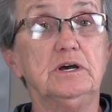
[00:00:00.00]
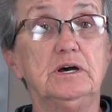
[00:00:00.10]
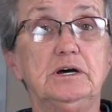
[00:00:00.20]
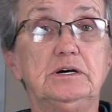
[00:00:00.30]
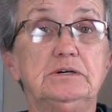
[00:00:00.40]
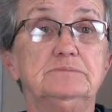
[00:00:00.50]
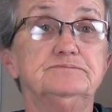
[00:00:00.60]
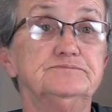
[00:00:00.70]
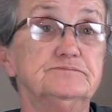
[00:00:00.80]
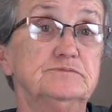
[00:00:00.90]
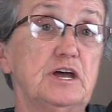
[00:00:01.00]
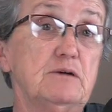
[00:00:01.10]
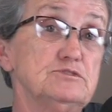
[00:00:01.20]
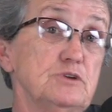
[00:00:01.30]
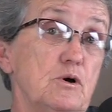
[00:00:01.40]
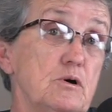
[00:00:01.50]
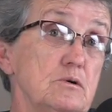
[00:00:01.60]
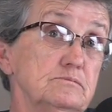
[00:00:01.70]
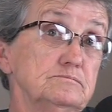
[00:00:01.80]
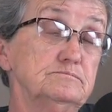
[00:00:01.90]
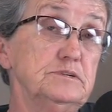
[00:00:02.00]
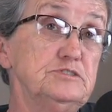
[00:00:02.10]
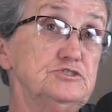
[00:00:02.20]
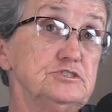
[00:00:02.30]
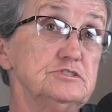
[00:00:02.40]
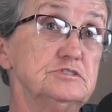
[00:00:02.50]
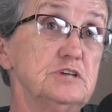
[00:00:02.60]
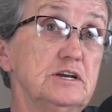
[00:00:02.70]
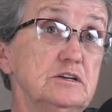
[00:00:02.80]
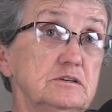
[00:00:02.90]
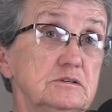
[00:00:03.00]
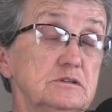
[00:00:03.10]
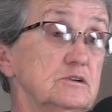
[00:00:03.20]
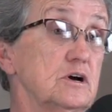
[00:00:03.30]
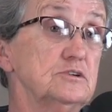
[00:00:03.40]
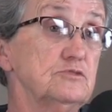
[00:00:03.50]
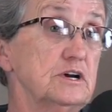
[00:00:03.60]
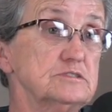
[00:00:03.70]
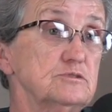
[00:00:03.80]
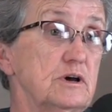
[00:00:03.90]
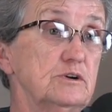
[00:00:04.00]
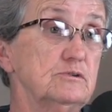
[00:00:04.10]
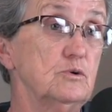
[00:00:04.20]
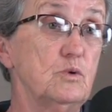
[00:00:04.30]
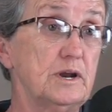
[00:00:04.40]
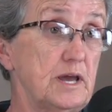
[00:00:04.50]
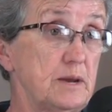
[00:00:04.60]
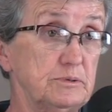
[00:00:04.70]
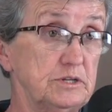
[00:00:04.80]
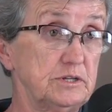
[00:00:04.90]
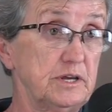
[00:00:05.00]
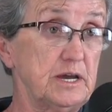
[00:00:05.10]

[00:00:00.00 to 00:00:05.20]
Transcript: Um, that was all, but just signing the contract. So I don't know what happened to that.